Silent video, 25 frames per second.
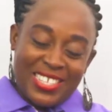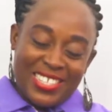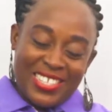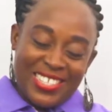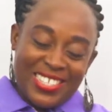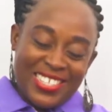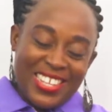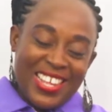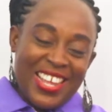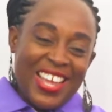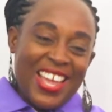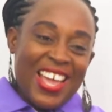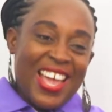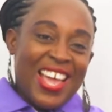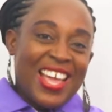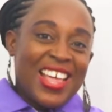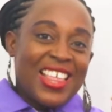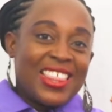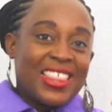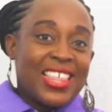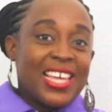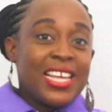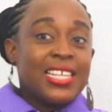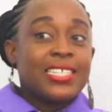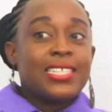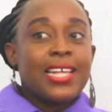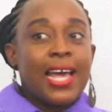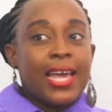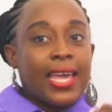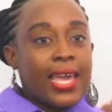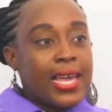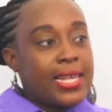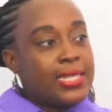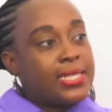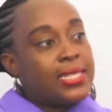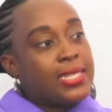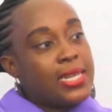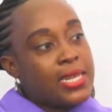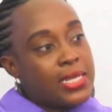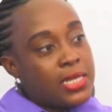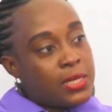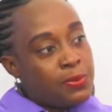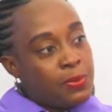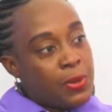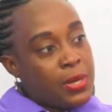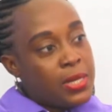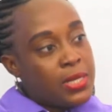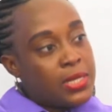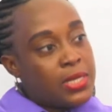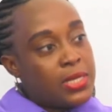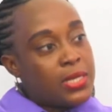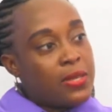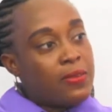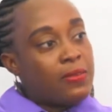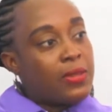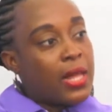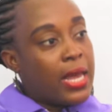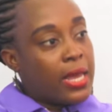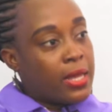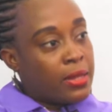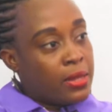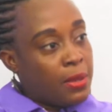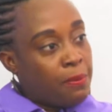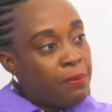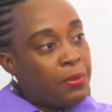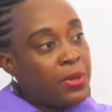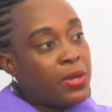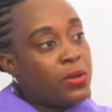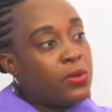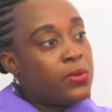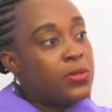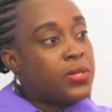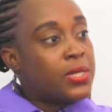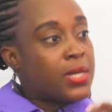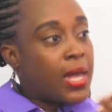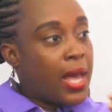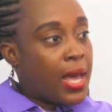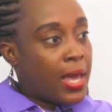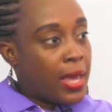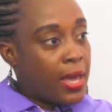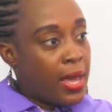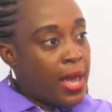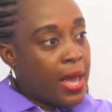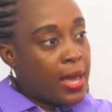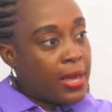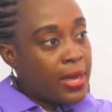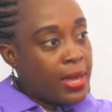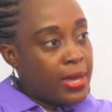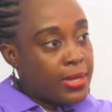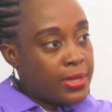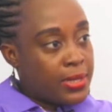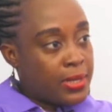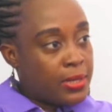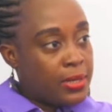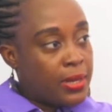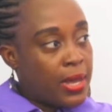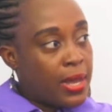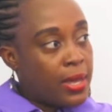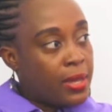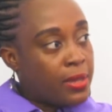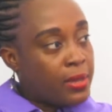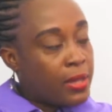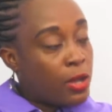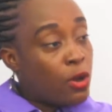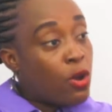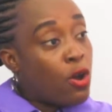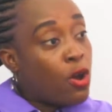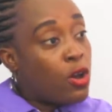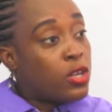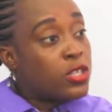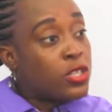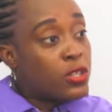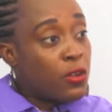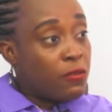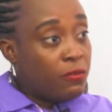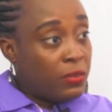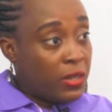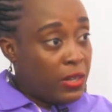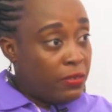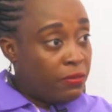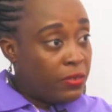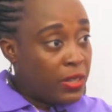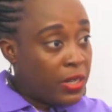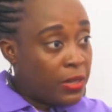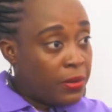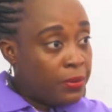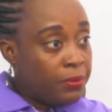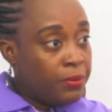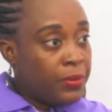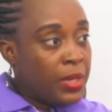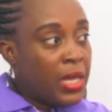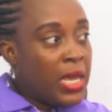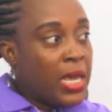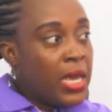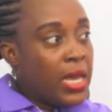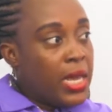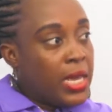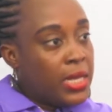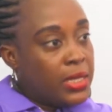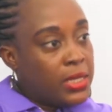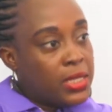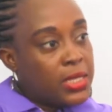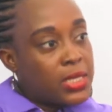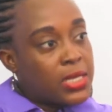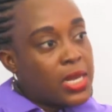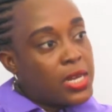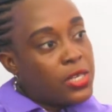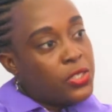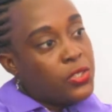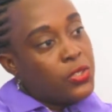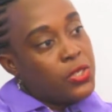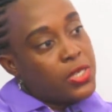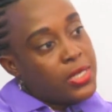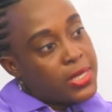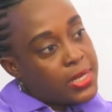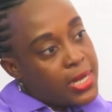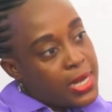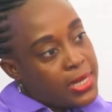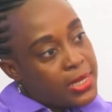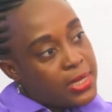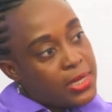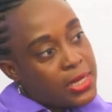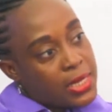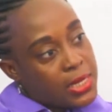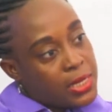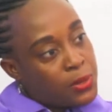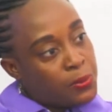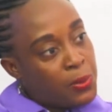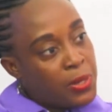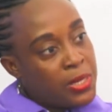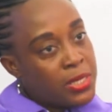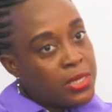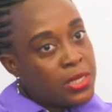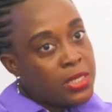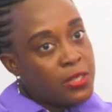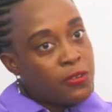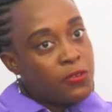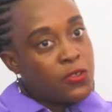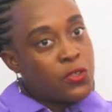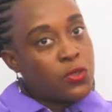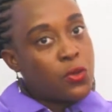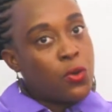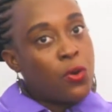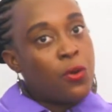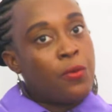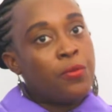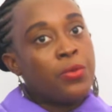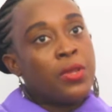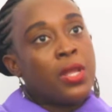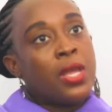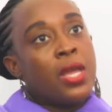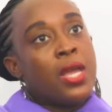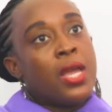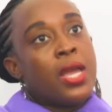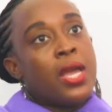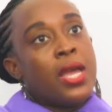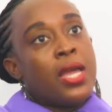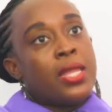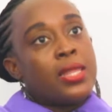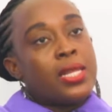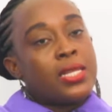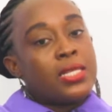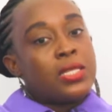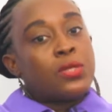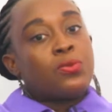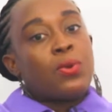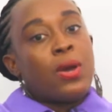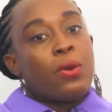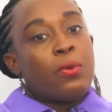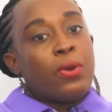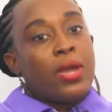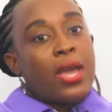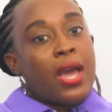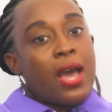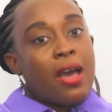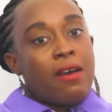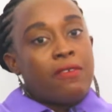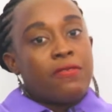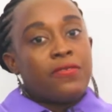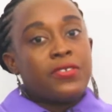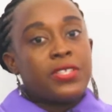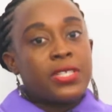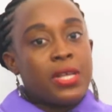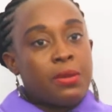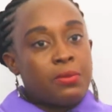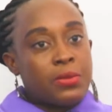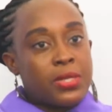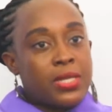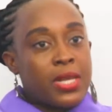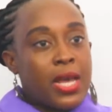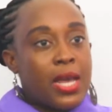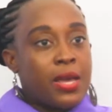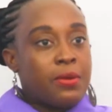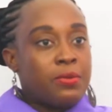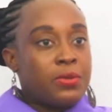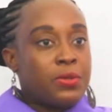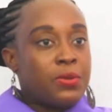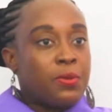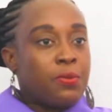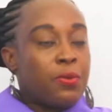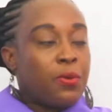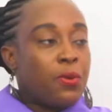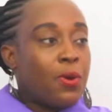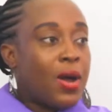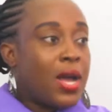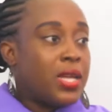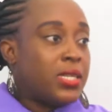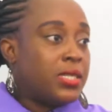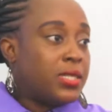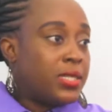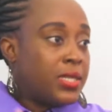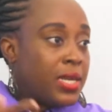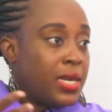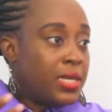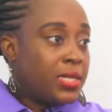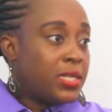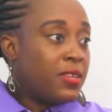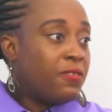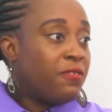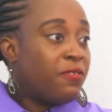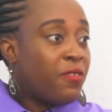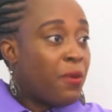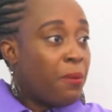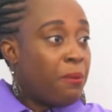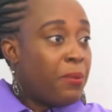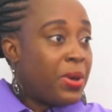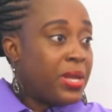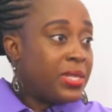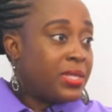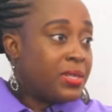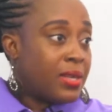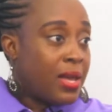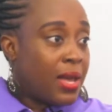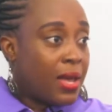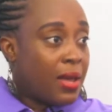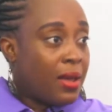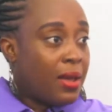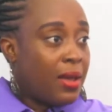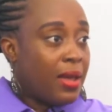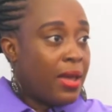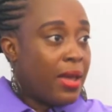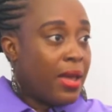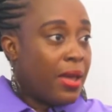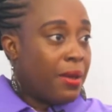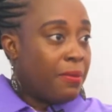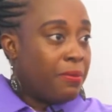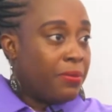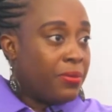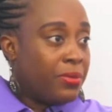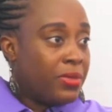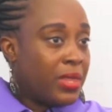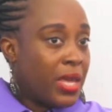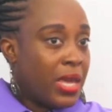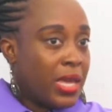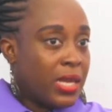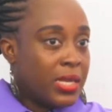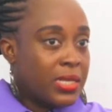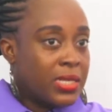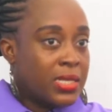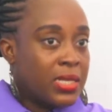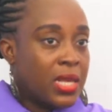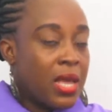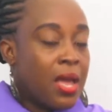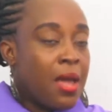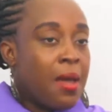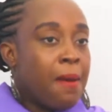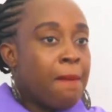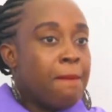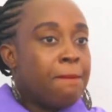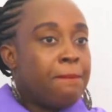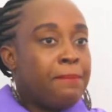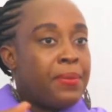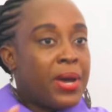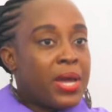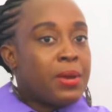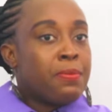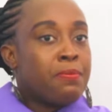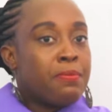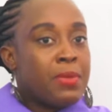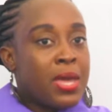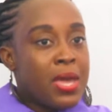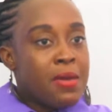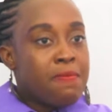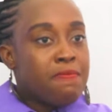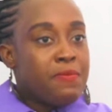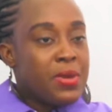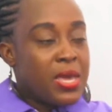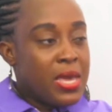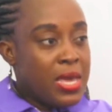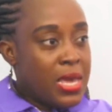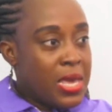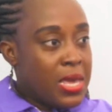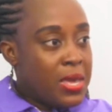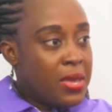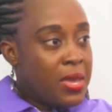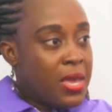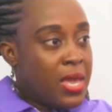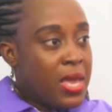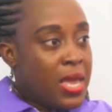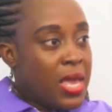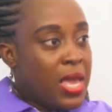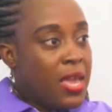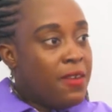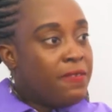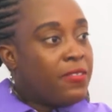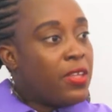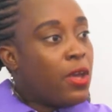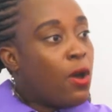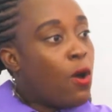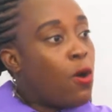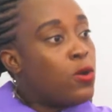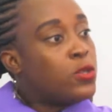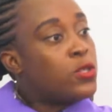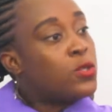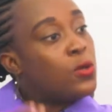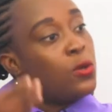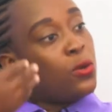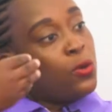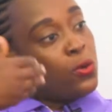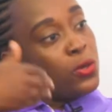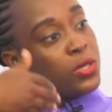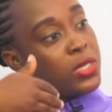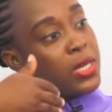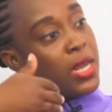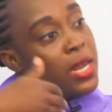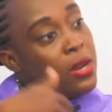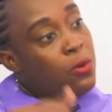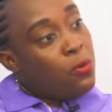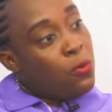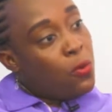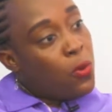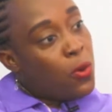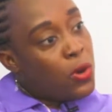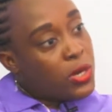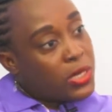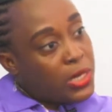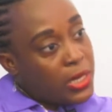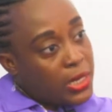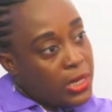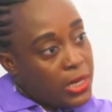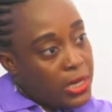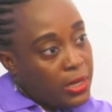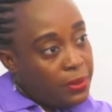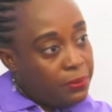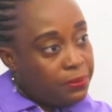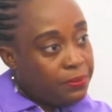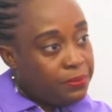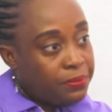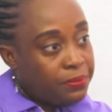Things are getting expensive. Like the bills are getting, like the cost of living in this country is getting expensive. So that is why we have sometimes people agitating for better things. But maybe if they also looked inwardly,